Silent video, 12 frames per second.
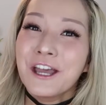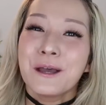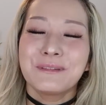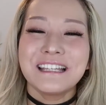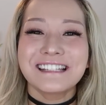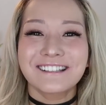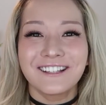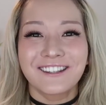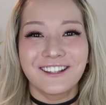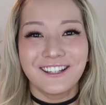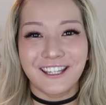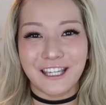Please click
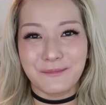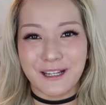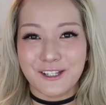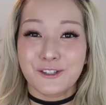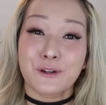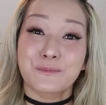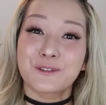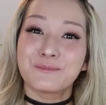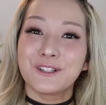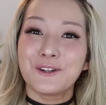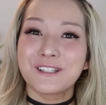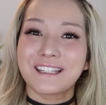the link in my description
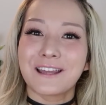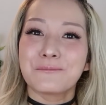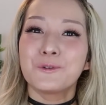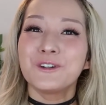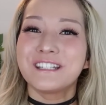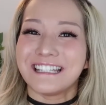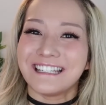below to get more